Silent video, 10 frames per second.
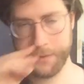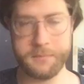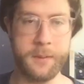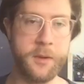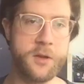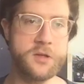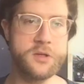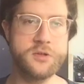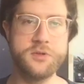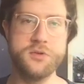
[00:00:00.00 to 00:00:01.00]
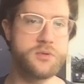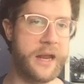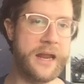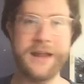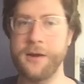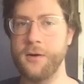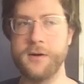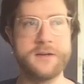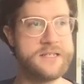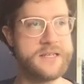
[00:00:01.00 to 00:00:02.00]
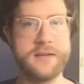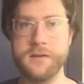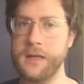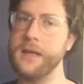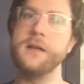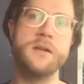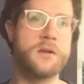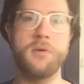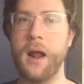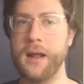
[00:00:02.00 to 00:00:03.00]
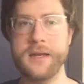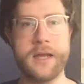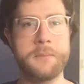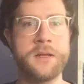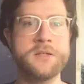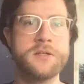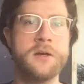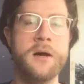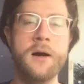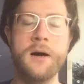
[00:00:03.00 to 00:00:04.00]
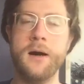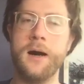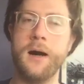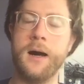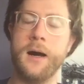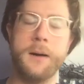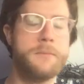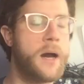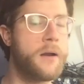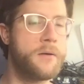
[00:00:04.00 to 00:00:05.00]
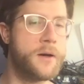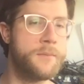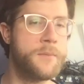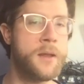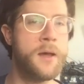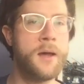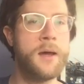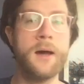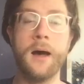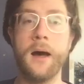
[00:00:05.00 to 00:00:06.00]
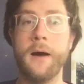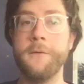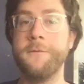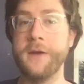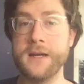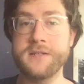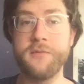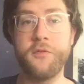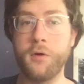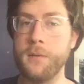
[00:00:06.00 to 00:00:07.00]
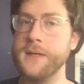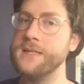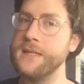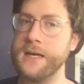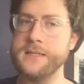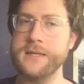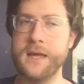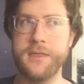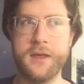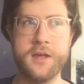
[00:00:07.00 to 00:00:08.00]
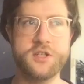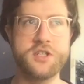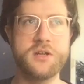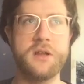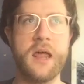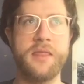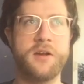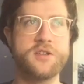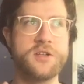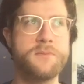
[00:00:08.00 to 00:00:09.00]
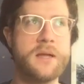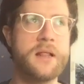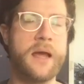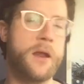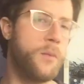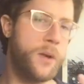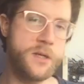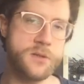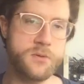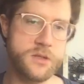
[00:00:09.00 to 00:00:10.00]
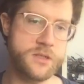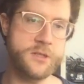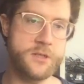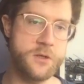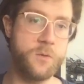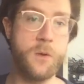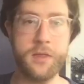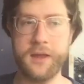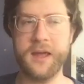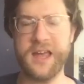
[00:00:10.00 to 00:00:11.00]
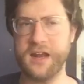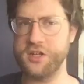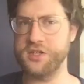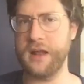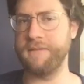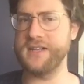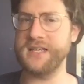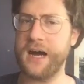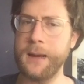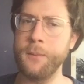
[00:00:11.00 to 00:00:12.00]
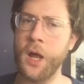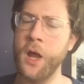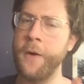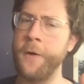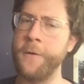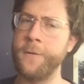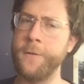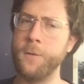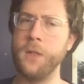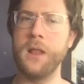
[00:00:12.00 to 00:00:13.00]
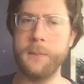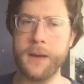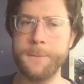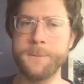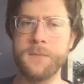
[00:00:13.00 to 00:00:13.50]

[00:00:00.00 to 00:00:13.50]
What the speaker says: Maybe you can drain it or deal like necrotic damage. I don't know. Phantom form is nice. I think there should be like a resource to do with it, and it should have a time limit.